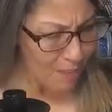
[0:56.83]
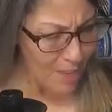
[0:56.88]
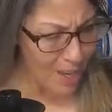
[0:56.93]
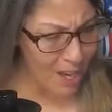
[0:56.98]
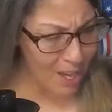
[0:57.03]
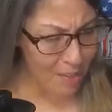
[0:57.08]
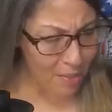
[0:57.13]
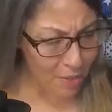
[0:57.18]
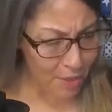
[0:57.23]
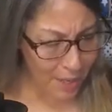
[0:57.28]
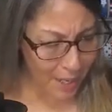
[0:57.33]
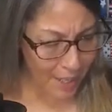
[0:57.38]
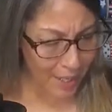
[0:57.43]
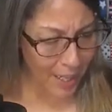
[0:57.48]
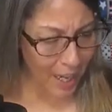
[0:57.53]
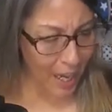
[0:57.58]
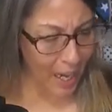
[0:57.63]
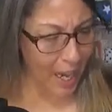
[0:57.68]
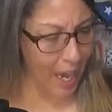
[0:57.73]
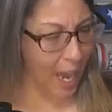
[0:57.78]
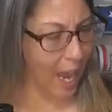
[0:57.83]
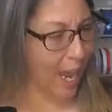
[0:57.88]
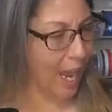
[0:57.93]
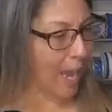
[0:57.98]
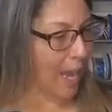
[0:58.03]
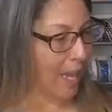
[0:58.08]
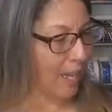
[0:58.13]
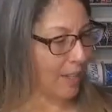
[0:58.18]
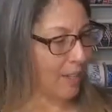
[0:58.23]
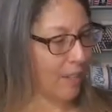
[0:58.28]
And then I
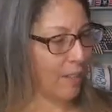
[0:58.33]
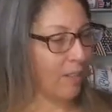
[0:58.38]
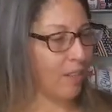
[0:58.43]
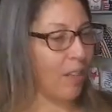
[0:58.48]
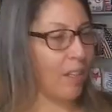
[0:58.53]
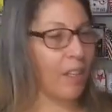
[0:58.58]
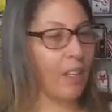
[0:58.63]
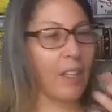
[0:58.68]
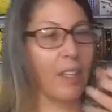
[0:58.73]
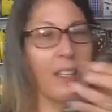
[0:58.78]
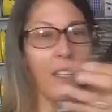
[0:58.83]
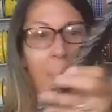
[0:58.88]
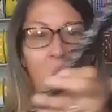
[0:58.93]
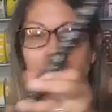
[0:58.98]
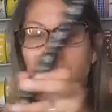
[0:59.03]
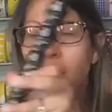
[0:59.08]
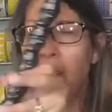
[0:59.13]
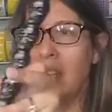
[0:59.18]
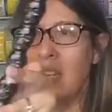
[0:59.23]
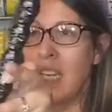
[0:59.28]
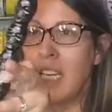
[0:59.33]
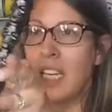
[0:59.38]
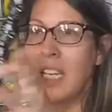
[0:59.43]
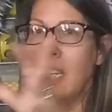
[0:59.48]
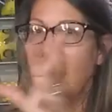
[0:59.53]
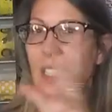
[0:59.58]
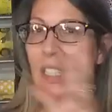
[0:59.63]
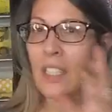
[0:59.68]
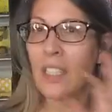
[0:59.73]
had these